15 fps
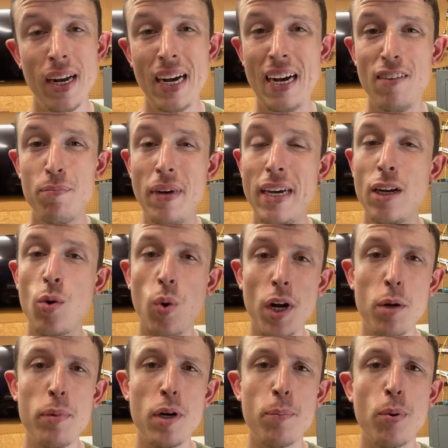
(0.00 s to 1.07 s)
I've made quite
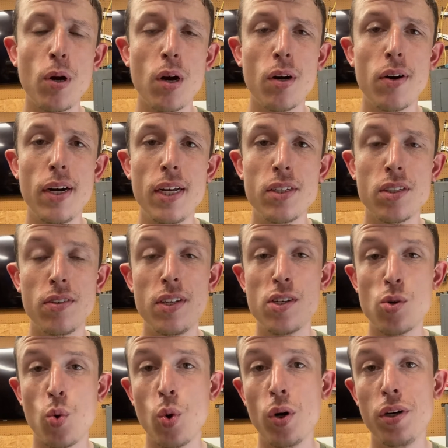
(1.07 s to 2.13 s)
a bit of progress on this
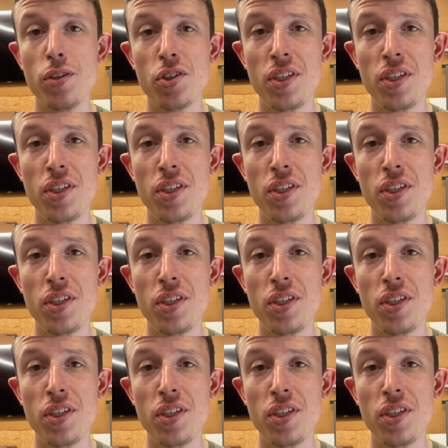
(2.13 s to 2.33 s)
orange